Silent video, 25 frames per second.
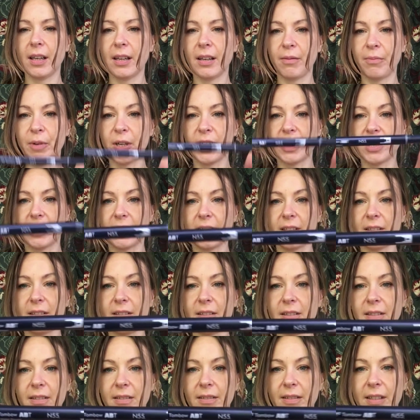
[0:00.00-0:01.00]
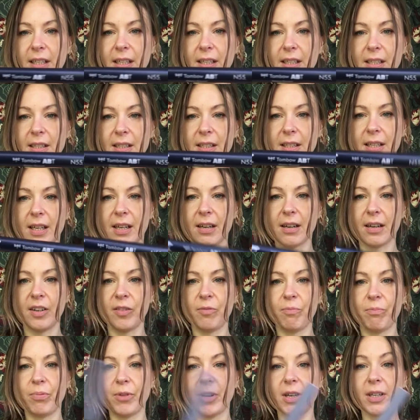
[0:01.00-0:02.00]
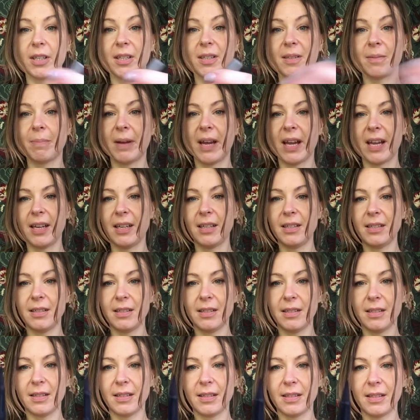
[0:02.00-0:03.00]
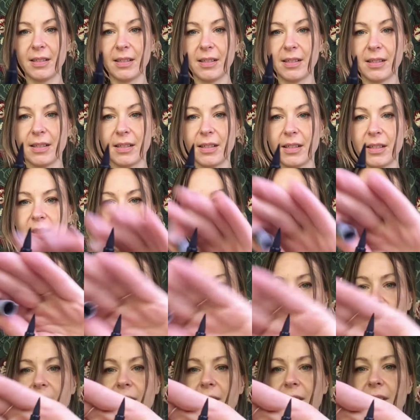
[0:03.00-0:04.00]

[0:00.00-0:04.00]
which are these. They're kind of brush pens. You can